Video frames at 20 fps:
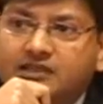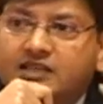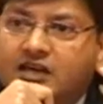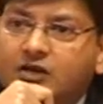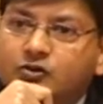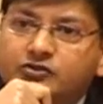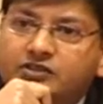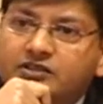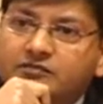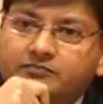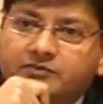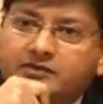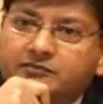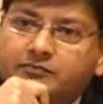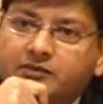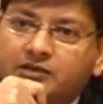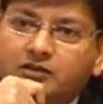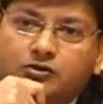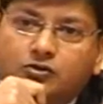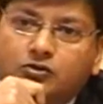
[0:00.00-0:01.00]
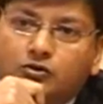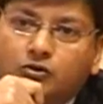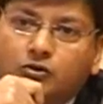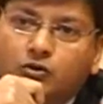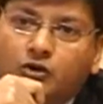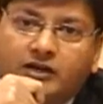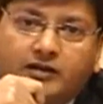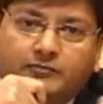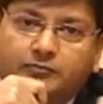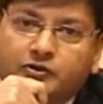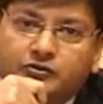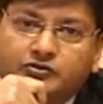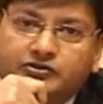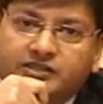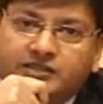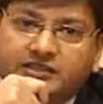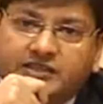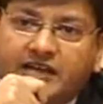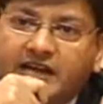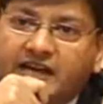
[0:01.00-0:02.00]
there are 1,000 people who are
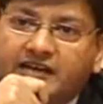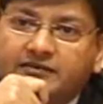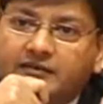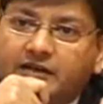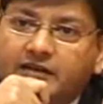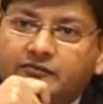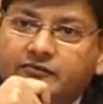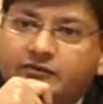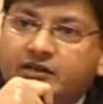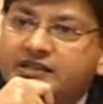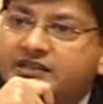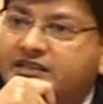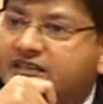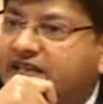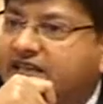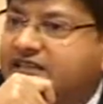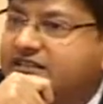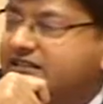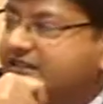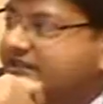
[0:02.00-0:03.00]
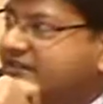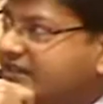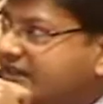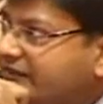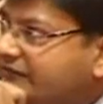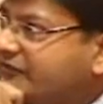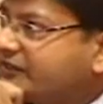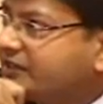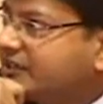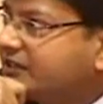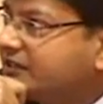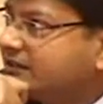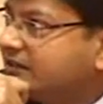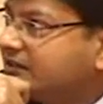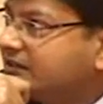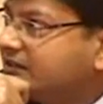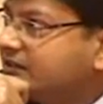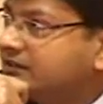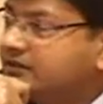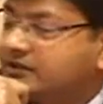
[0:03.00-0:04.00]
approaching, and when there is a
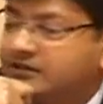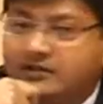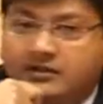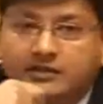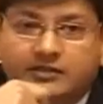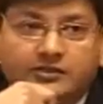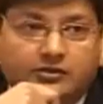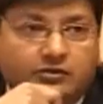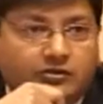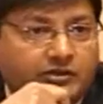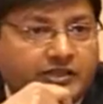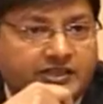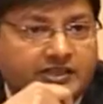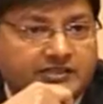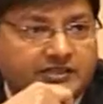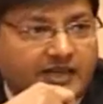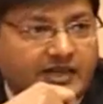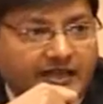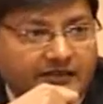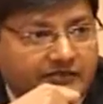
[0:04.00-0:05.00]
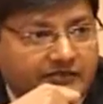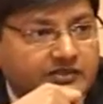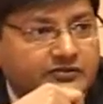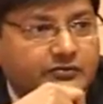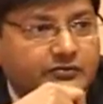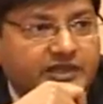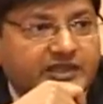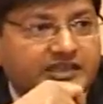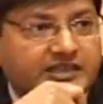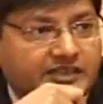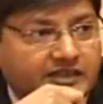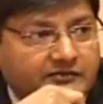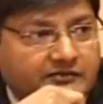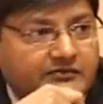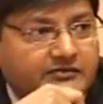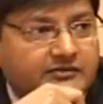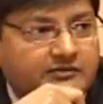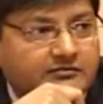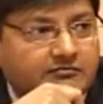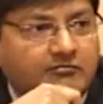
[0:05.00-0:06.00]
traffic, the life is very
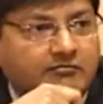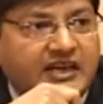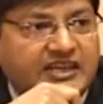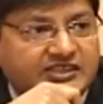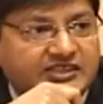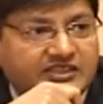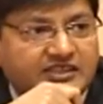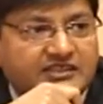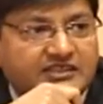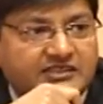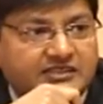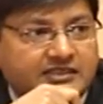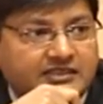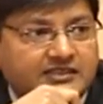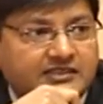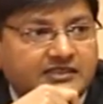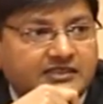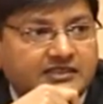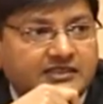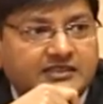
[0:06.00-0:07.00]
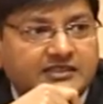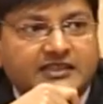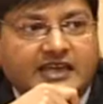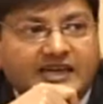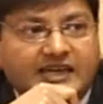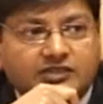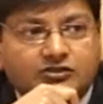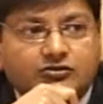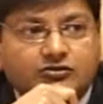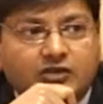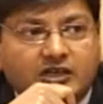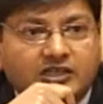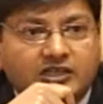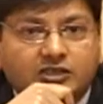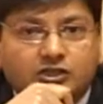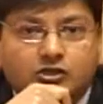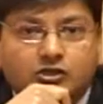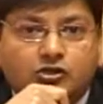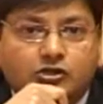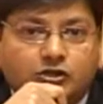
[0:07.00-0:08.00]
tough. My sense is the
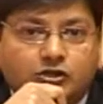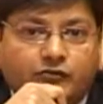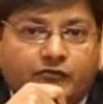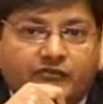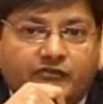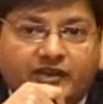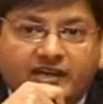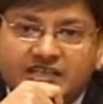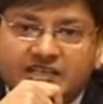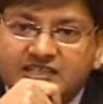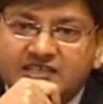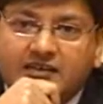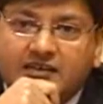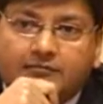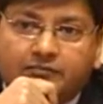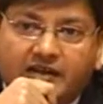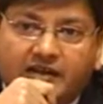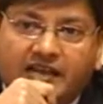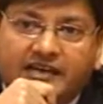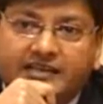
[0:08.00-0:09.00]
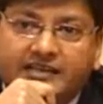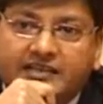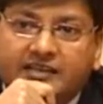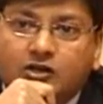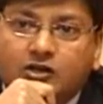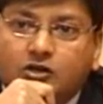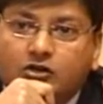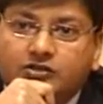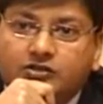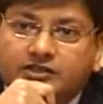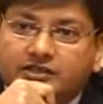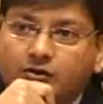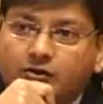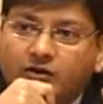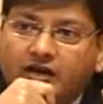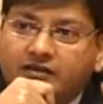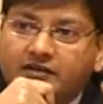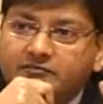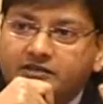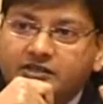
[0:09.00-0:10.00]
actual financial planning or the
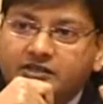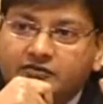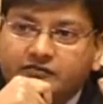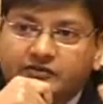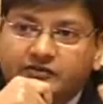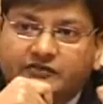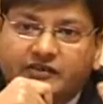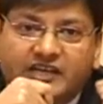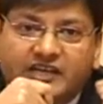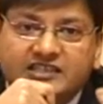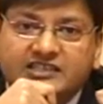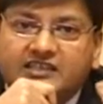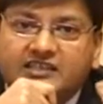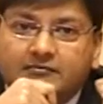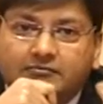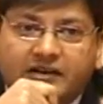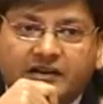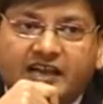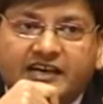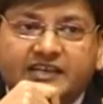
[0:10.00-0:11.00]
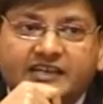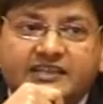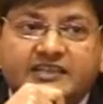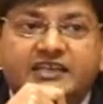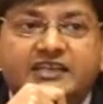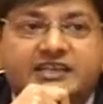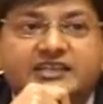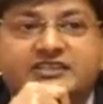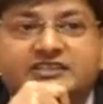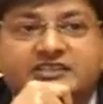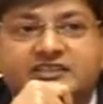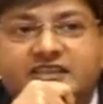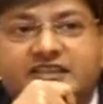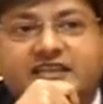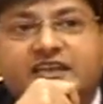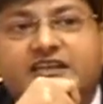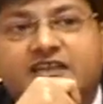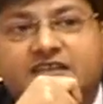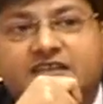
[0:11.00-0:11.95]
requirement of the financial planning is